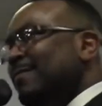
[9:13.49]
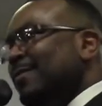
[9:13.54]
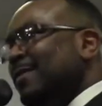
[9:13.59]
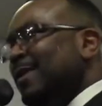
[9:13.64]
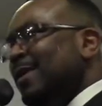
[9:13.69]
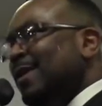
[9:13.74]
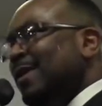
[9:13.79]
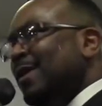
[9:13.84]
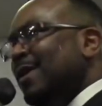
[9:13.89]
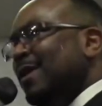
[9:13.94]

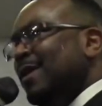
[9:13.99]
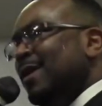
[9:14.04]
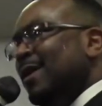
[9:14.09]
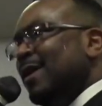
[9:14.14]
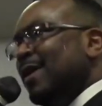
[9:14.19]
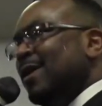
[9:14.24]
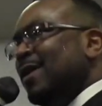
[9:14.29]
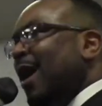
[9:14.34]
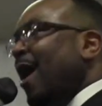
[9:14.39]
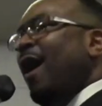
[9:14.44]
Right.
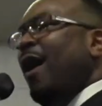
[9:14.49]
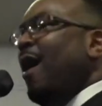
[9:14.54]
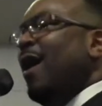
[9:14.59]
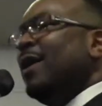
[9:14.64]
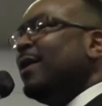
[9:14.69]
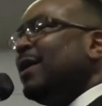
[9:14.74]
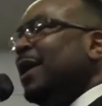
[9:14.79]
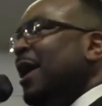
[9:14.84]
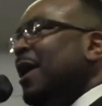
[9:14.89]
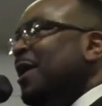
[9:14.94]

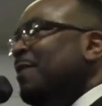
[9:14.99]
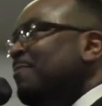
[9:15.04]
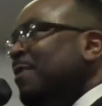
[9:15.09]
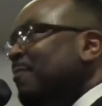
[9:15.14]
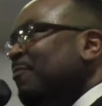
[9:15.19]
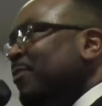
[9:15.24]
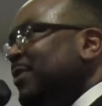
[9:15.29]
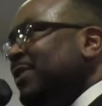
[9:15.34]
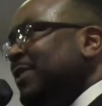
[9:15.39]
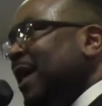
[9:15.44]
God came
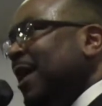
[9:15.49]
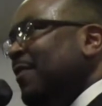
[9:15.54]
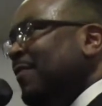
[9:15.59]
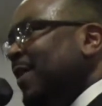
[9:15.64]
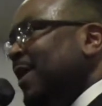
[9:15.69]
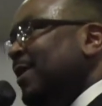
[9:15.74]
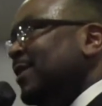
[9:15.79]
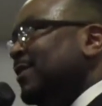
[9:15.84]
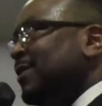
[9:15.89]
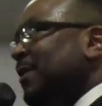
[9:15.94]
up with
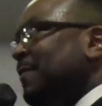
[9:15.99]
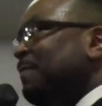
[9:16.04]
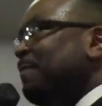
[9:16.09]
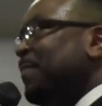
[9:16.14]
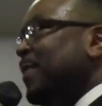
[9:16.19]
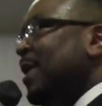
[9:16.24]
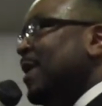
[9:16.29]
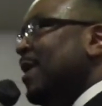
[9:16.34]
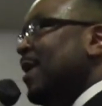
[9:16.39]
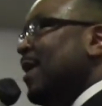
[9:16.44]
salvation.
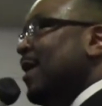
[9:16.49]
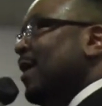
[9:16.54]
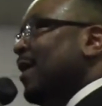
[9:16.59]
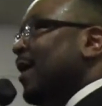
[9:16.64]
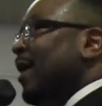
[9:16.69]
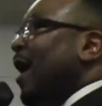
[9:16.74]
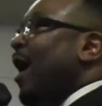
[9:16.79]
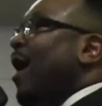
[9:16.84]
Yes,